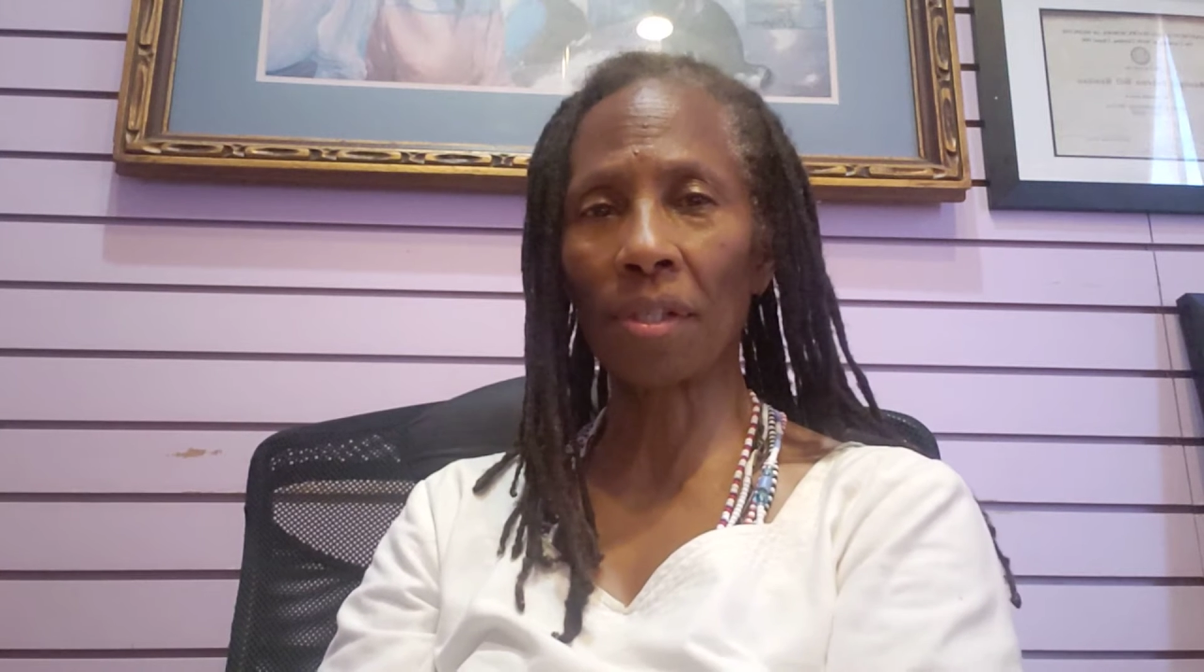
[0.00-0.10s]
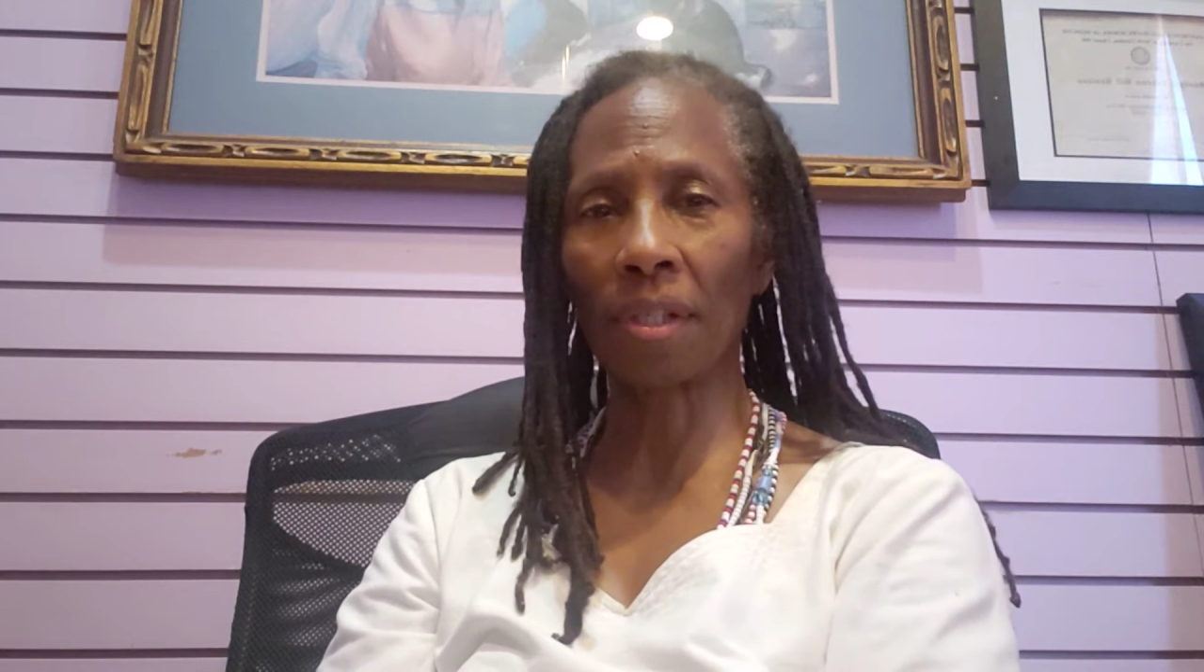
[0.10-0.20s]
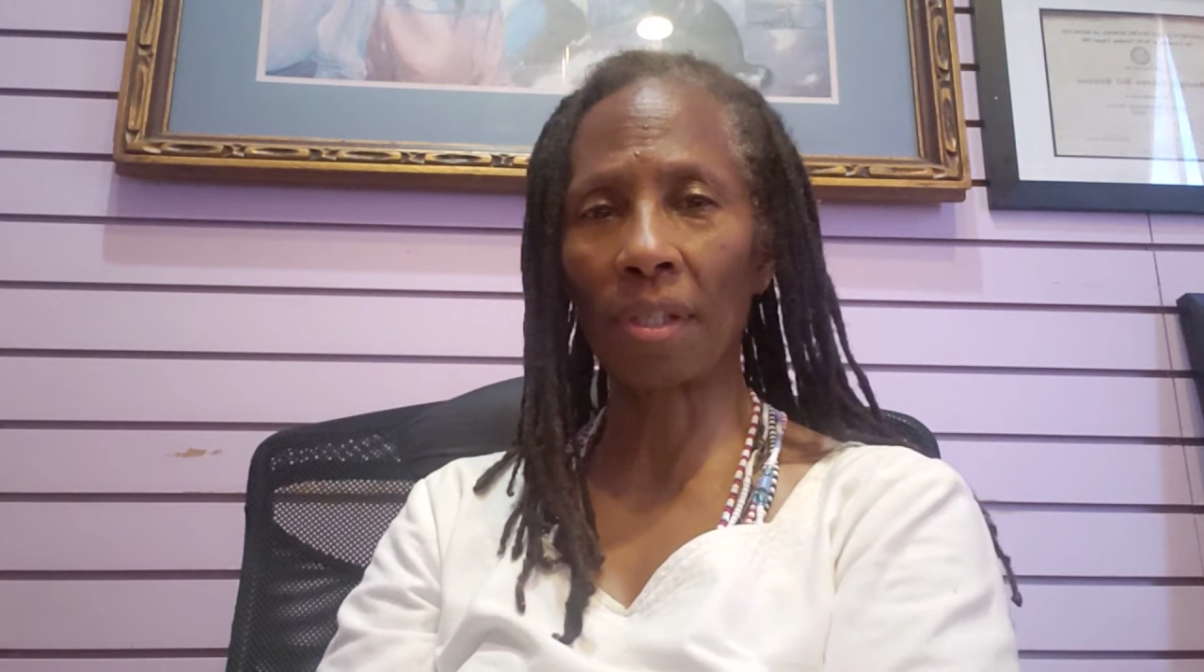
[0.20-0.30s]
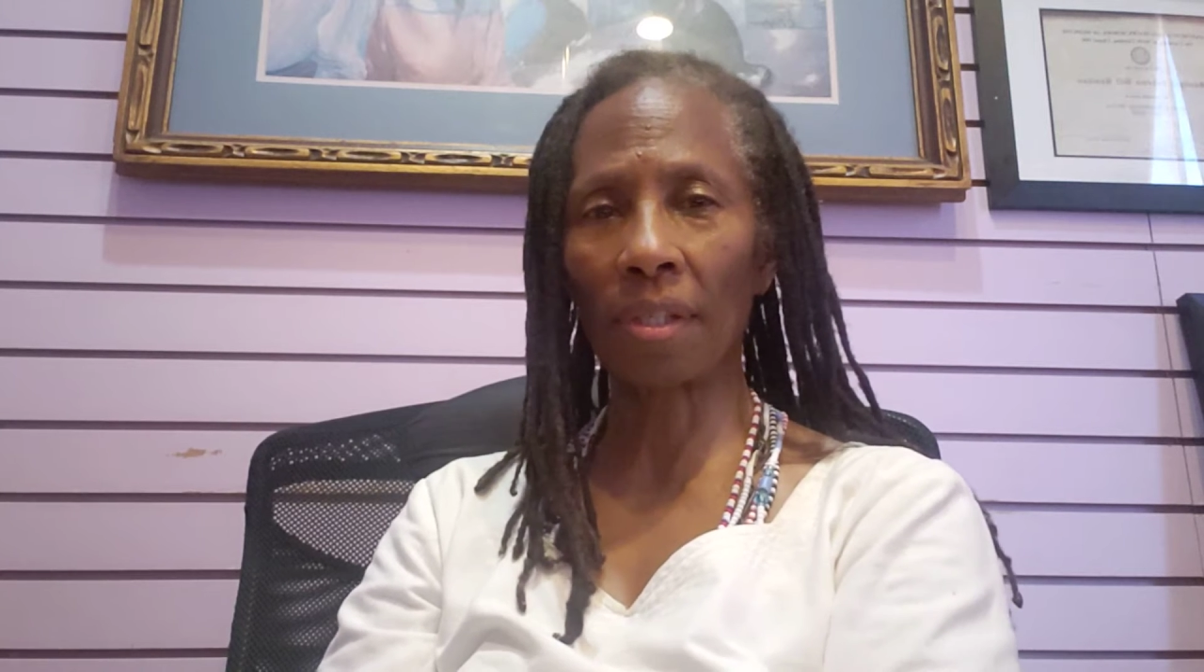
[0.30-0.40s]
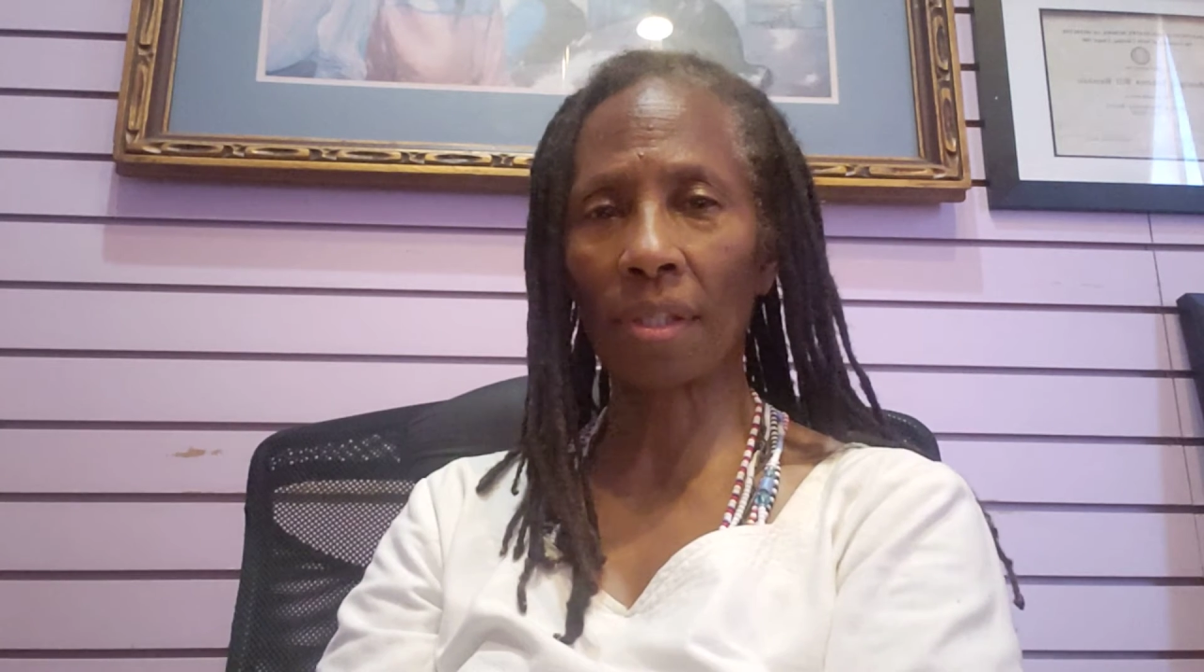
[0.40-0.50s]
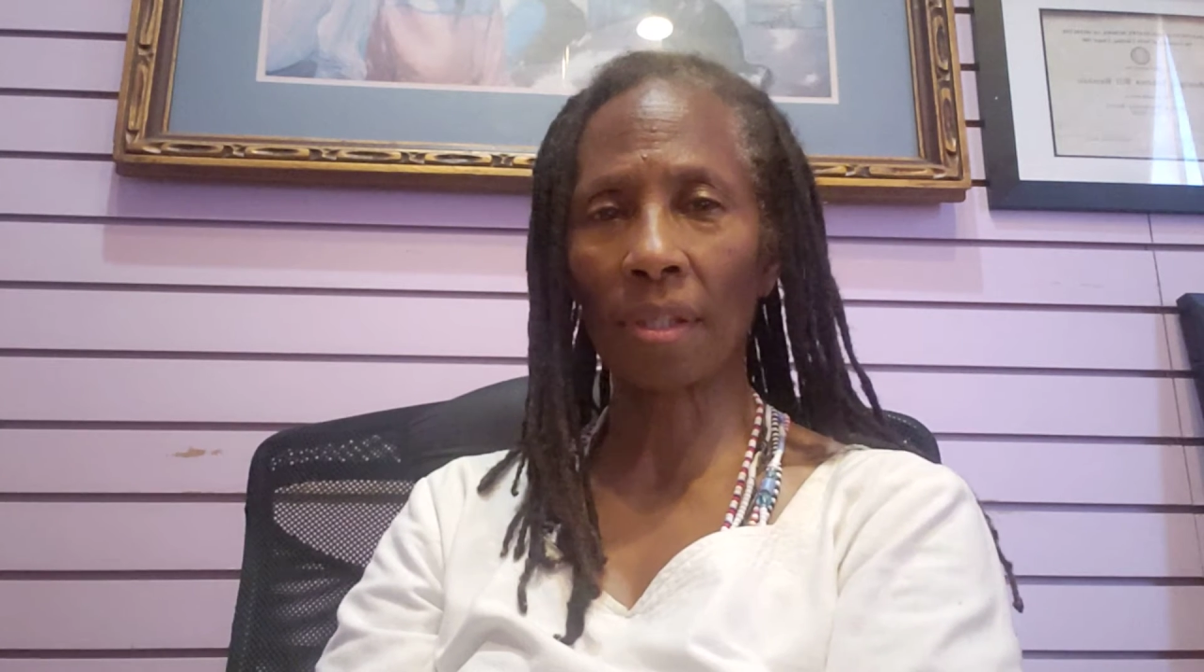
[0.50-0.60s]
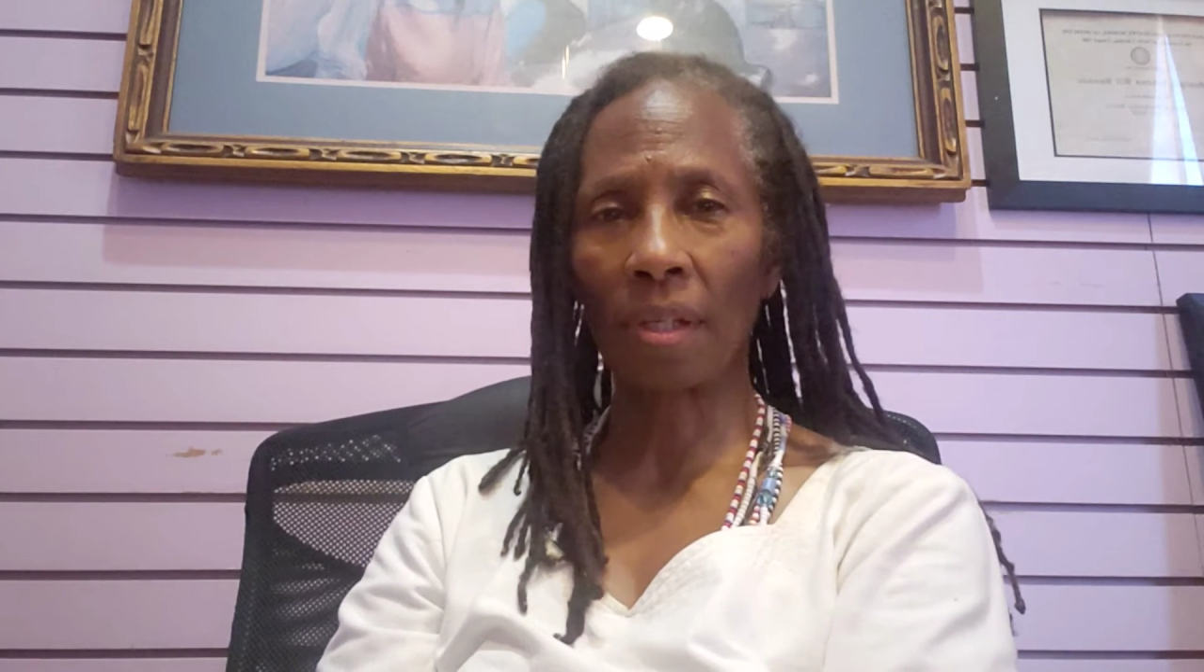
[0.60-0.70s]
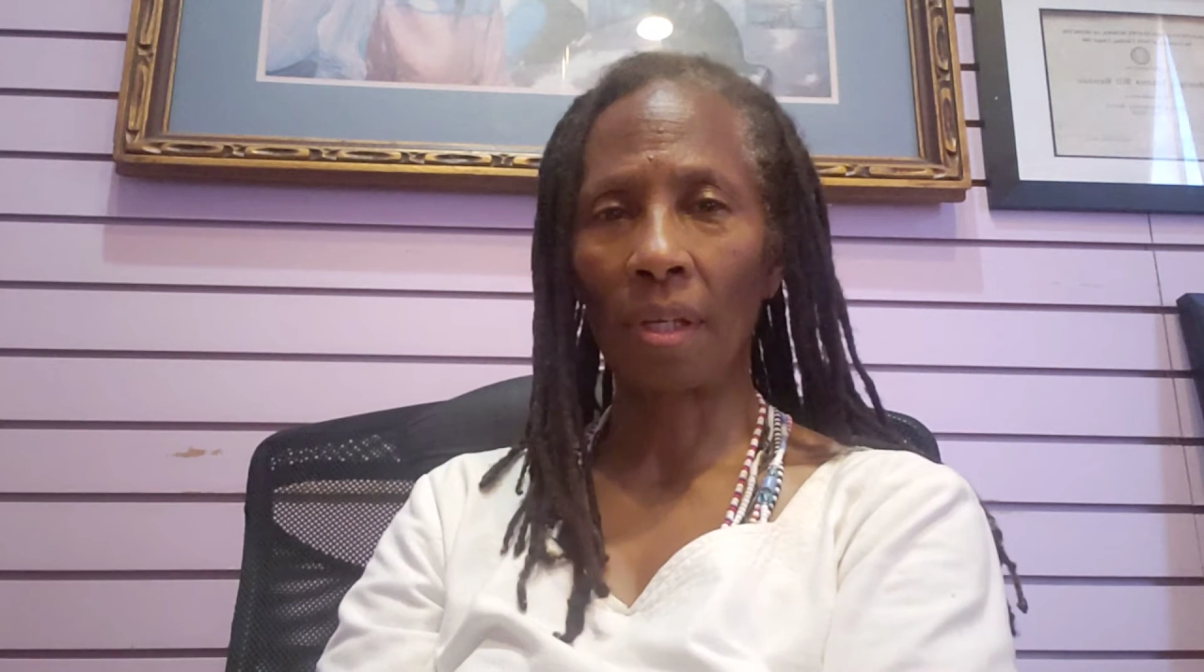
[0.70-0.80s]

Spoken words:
this